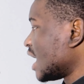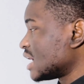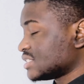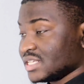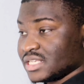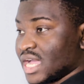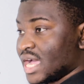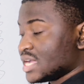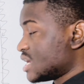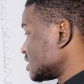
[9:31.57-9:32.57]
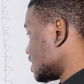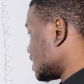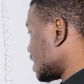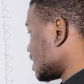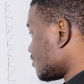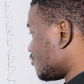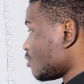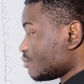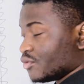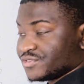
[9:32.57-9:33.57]
as another
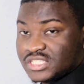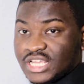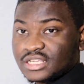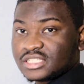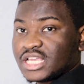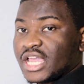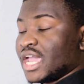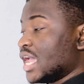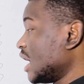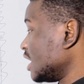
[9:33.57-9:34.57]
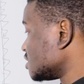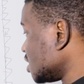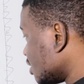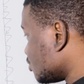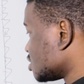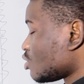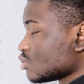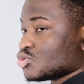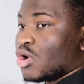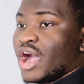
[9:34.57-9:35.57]
form of state. And liquids
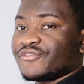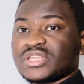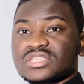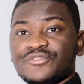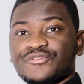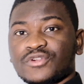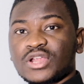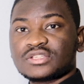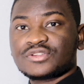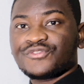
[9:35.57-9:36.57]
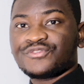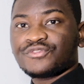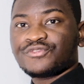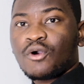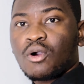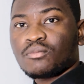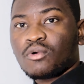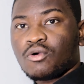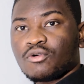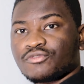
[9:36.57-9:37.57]
also have a different form
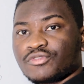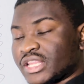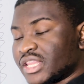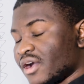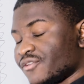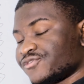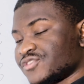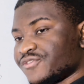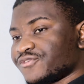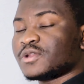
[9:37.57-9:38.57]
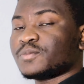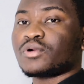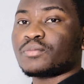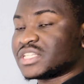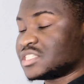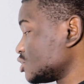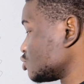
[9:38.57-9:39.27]
of, they have different properties